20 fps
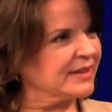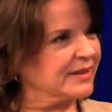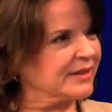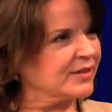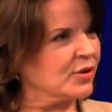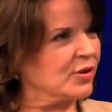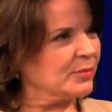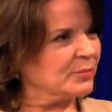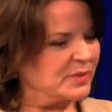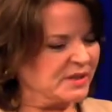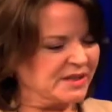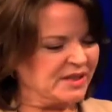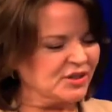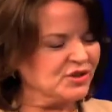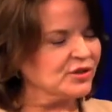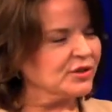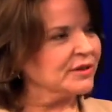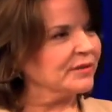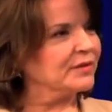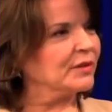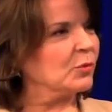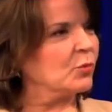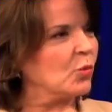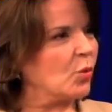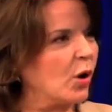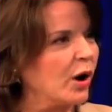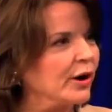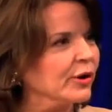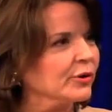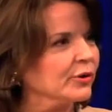composition of the
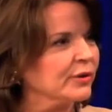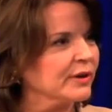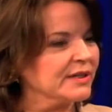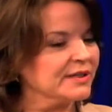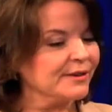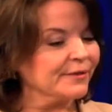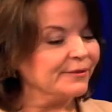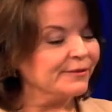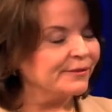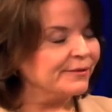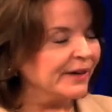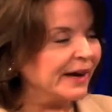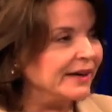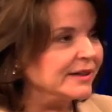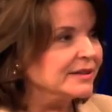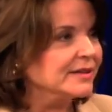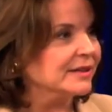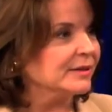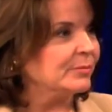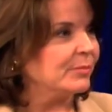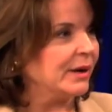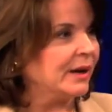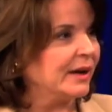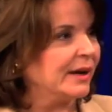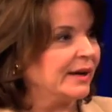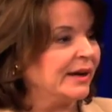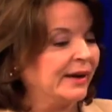water is affected by